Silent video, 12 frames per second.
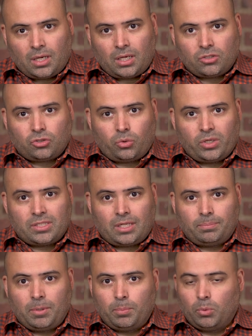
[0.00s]
uh, stories
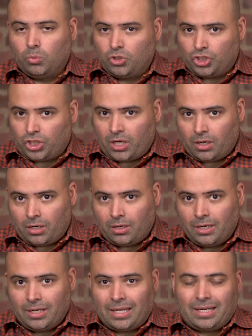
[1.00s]
that people would
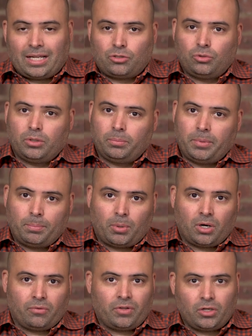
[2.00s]
share and naturally would be
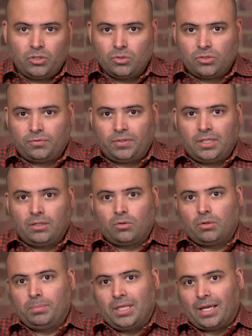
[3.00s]
part of their news feed
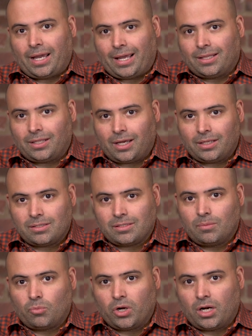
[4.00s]
or be a headline
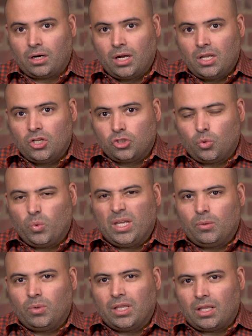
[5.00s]
somewhere. So
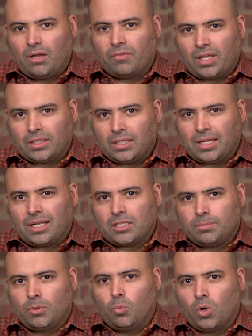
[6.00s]
we, we love that, and that
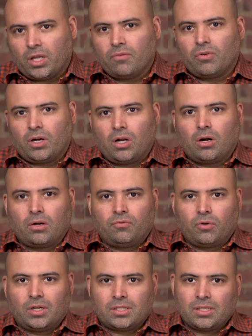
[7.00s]
has been working very hard
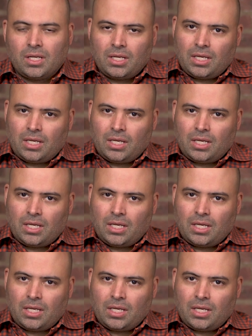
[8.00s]
for us.